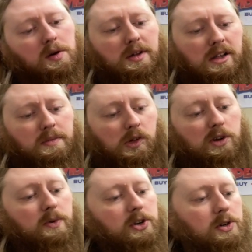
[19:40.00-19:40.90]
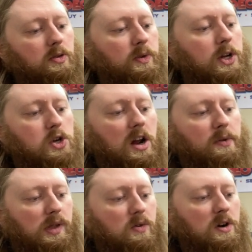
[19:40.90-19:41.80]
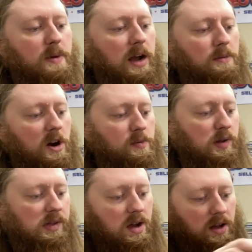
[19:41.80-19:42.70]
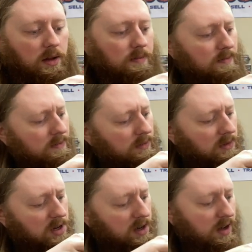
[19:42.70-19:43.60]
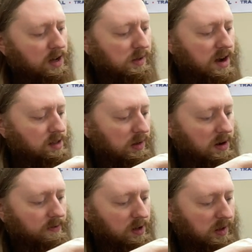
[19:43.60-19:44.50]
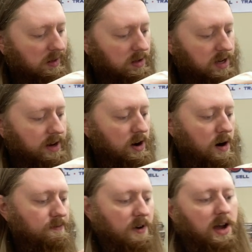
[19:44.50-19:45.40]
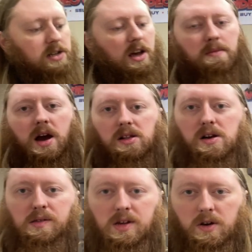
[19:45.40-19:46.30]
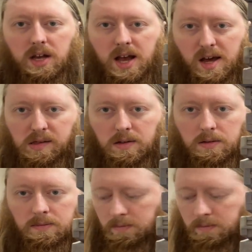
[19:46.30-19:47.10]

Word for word: Sesame Street 123, John Elway's Quarterback, Mario Bros. Duck, Duck Hunt, Silent Service, 10 Yard Fight, and Milon Secret Castle.